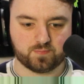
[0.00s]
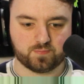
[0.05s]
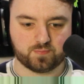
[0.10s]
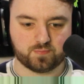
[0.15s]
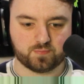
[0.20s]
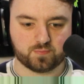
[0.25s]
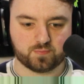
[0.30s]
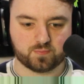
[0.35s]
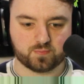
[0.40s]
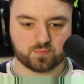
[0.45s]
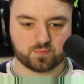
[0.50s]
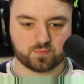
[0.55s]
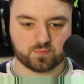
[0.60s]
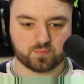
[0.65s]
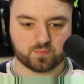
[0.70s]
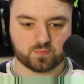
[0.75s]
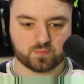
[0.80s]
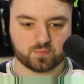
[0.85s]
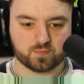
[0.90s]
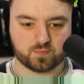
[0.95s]

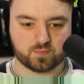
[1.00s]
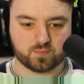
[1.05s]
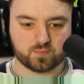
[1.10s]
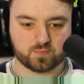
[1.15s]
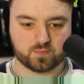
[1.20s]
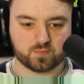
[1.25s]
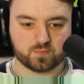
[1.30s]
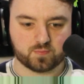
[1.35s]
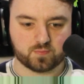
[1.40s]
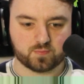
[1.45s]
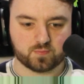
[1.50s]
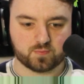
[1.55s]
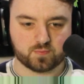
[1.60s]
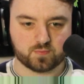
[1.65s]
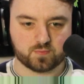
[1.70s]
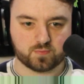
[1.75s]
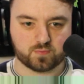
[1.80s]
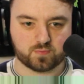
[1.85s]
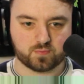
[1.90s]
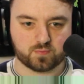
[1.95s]

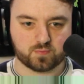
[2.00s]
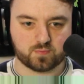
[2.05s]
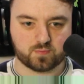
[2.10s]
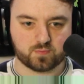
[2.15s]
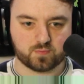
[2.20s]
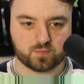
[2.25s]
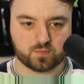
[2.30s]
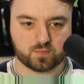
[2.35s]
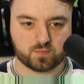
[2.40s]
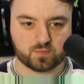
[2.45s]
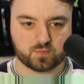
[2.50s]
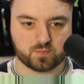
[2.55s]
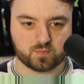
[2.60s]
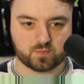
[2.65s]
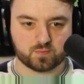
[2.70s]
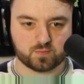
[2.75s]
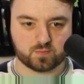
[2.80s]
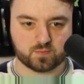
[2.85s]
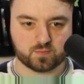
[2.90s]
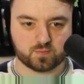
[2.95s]

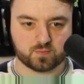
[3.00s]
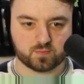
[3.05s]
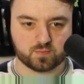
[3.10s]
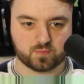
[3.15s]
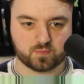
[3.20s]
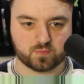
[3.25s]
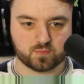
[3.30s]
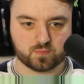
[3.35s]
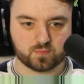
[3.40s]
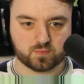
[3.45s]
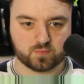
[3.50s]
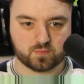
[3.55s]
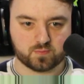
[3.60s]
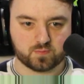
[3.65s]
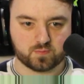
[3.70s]
(no one is talking)